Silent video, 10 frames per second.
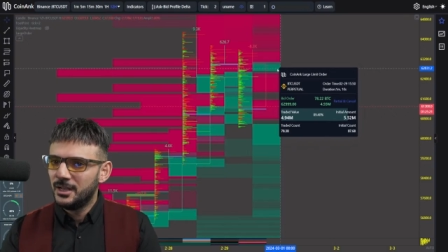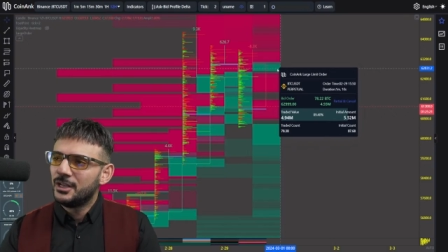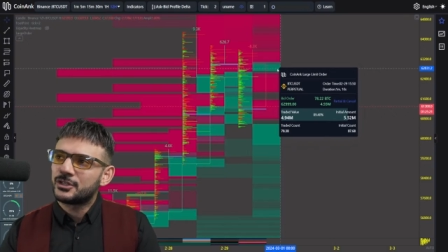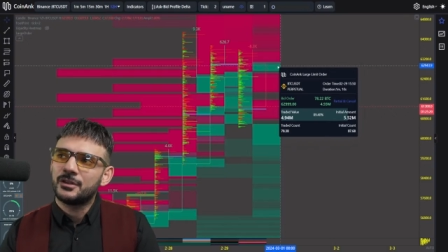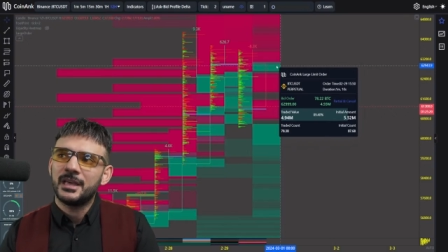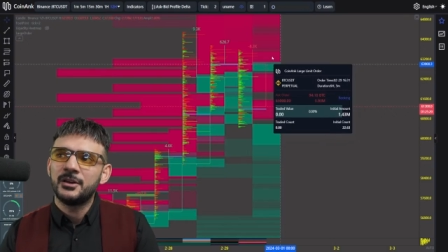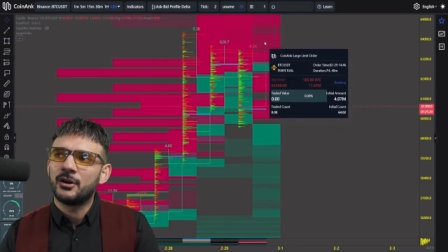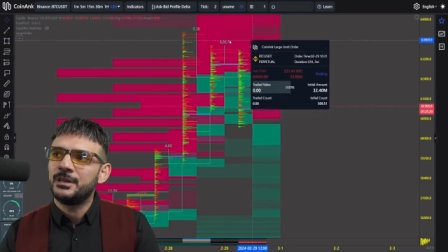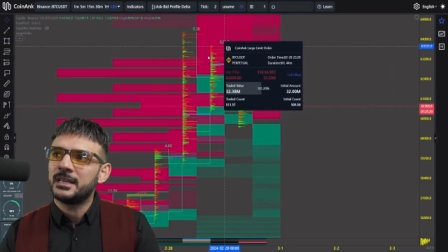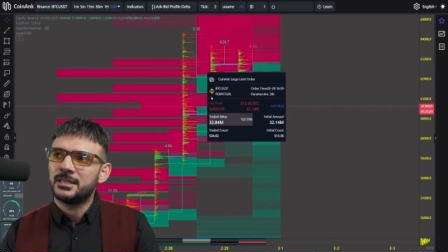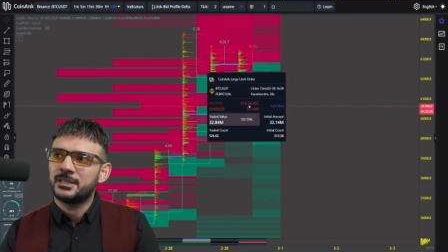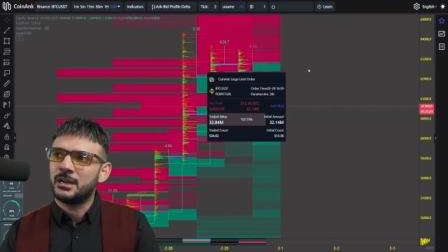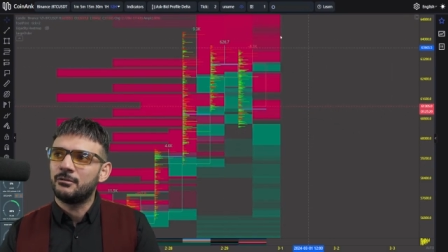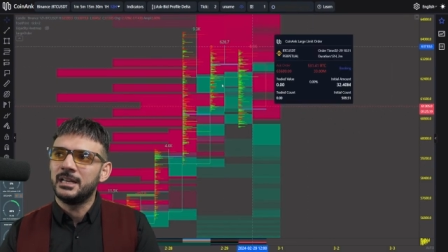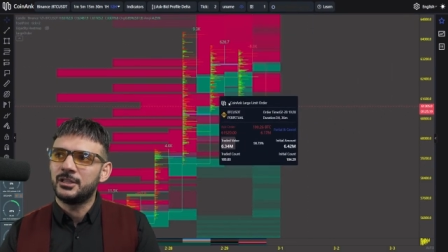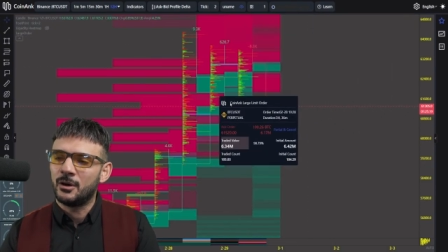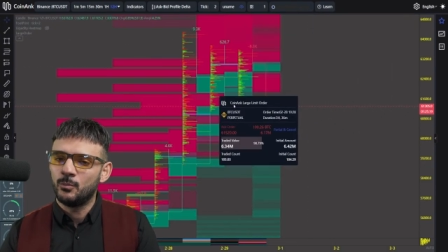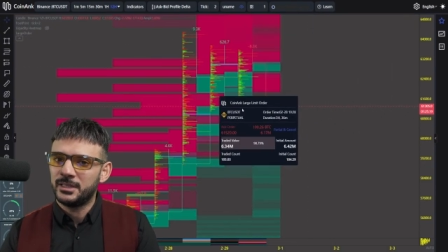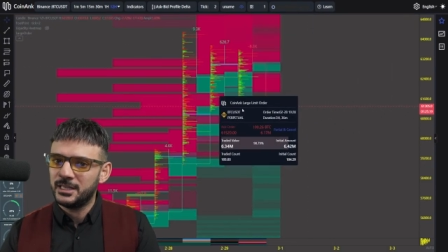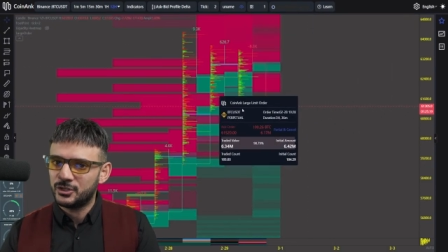So, they're not necessarily done
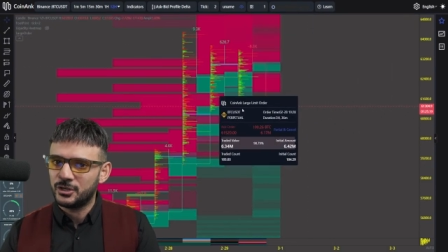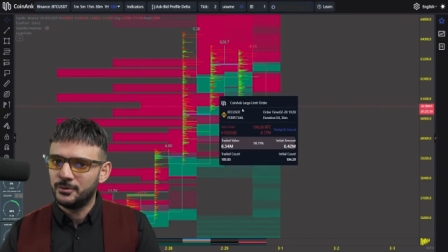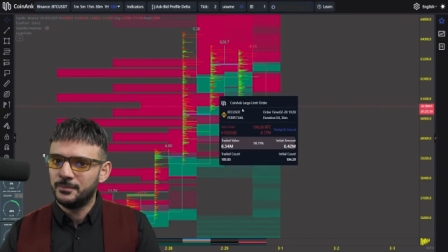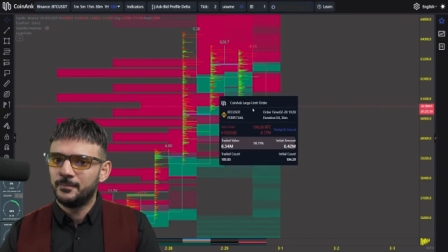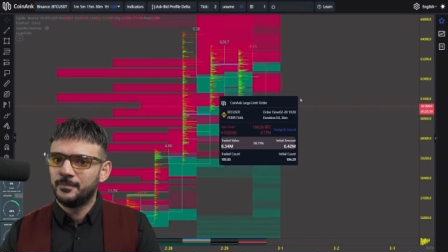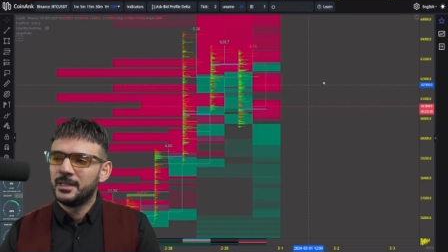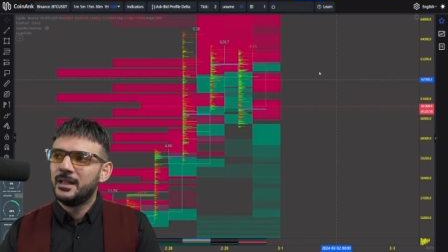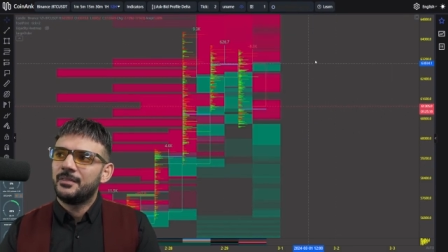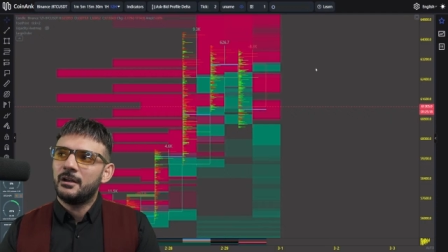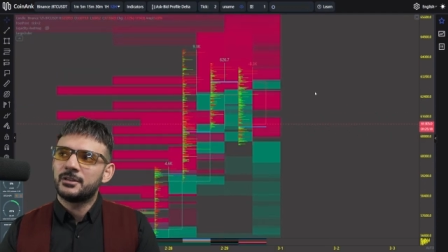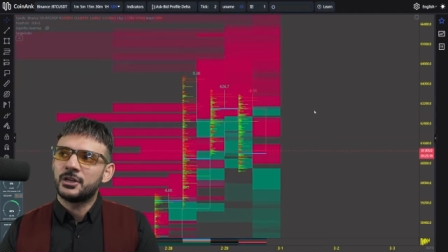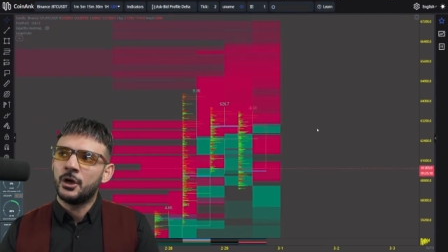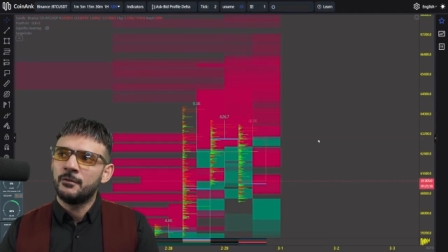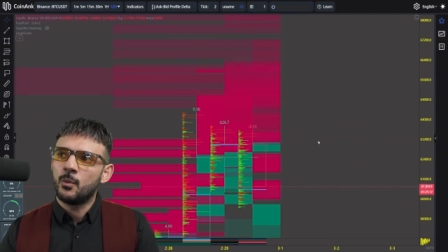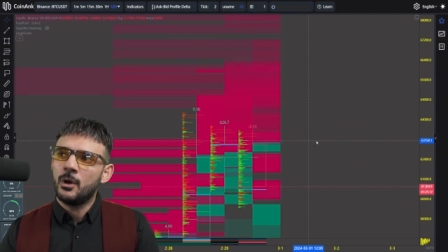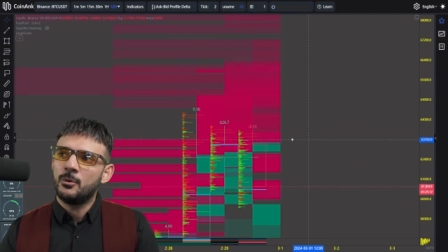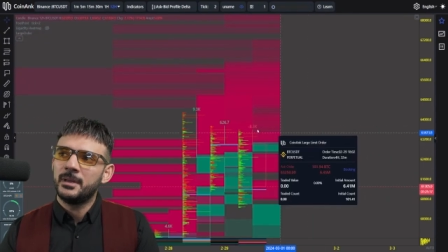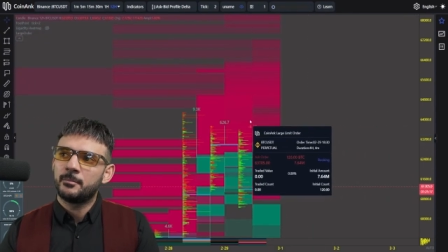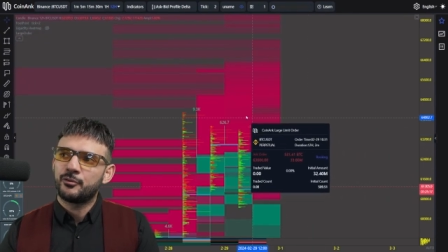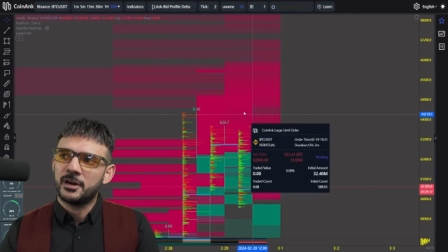with this zone. There is an
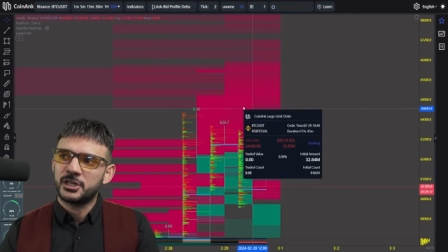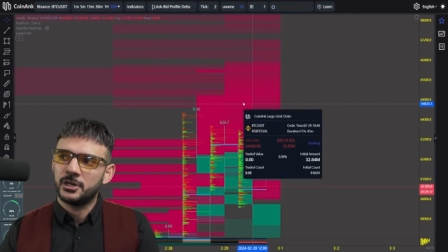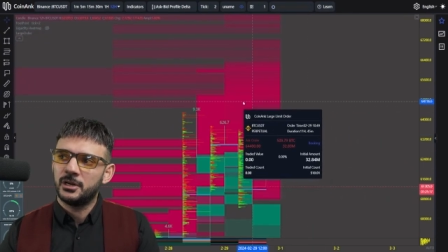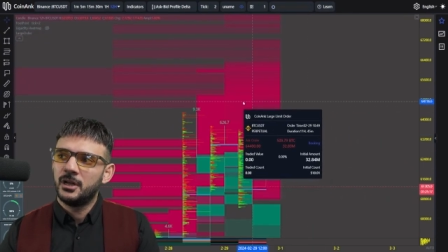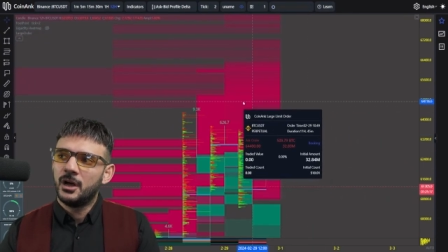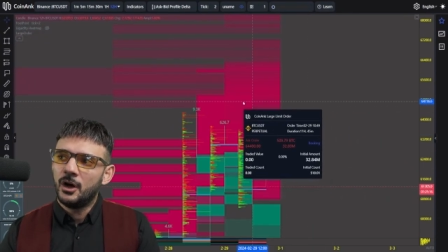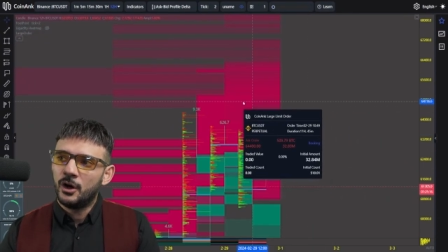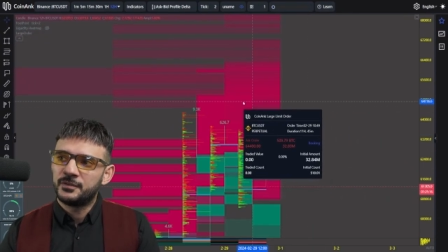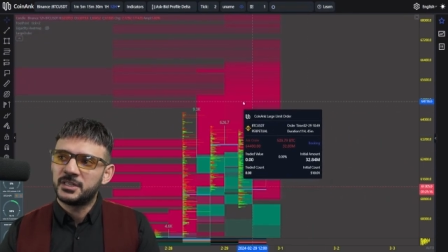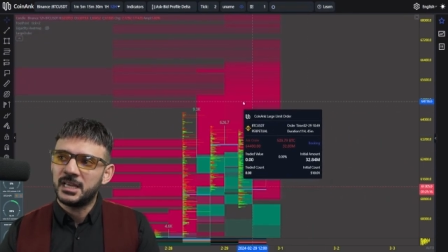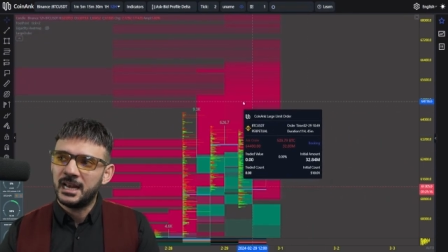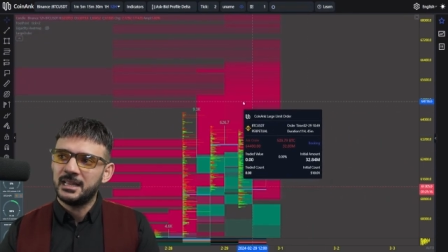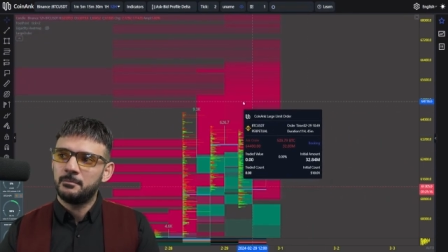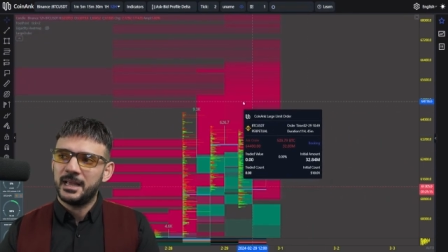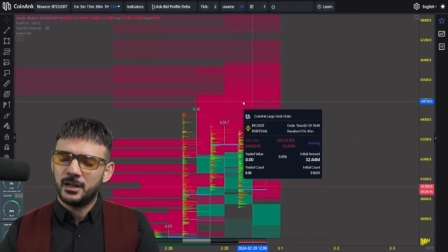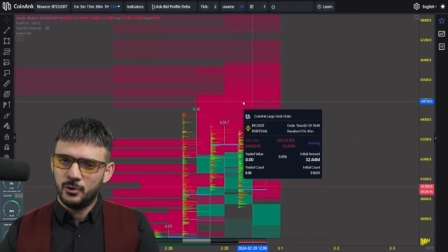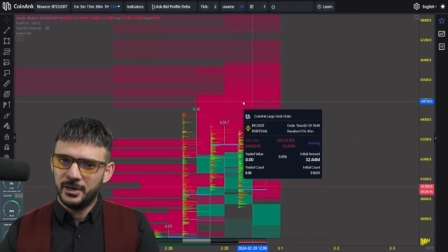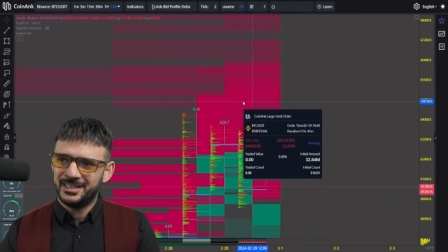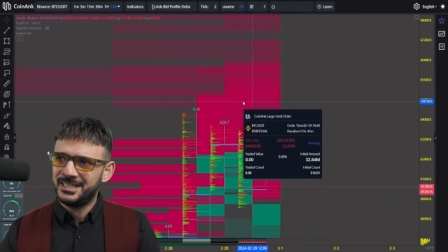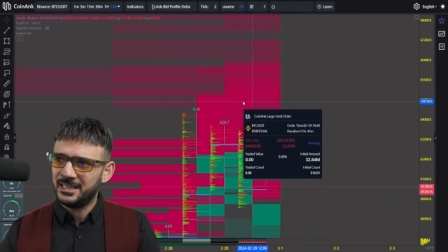overwhelming pressure of selling
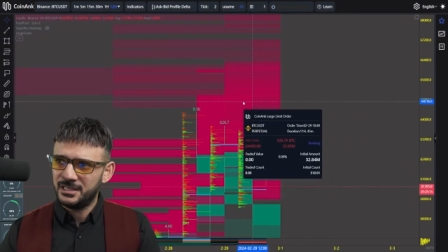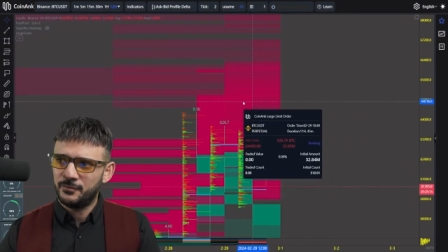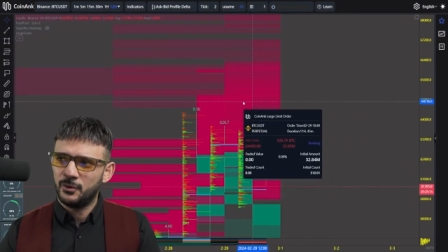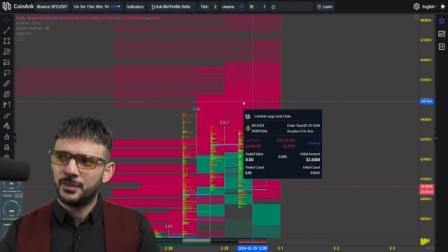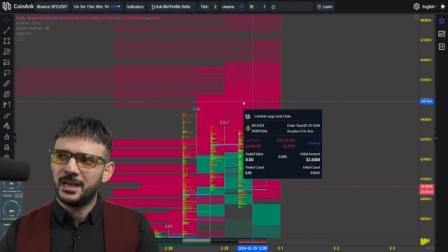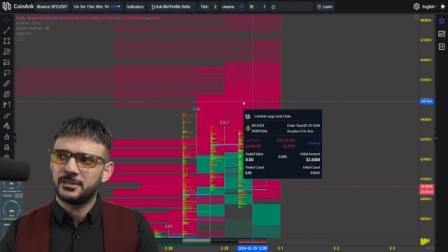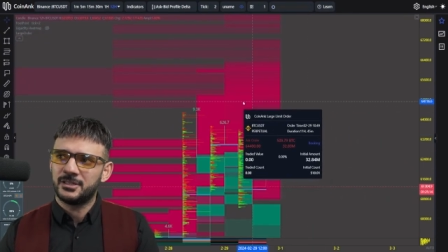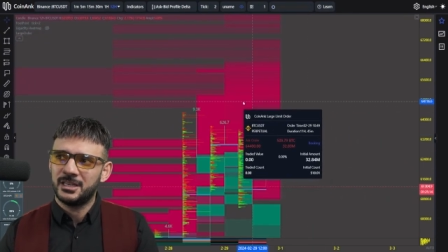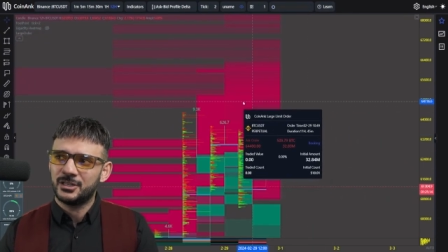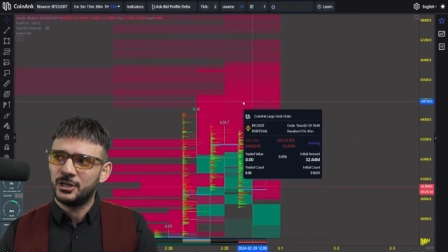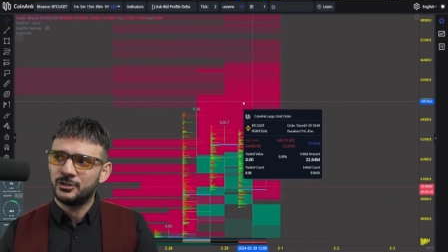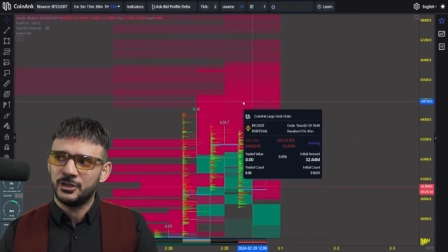Bitcoin 64,600.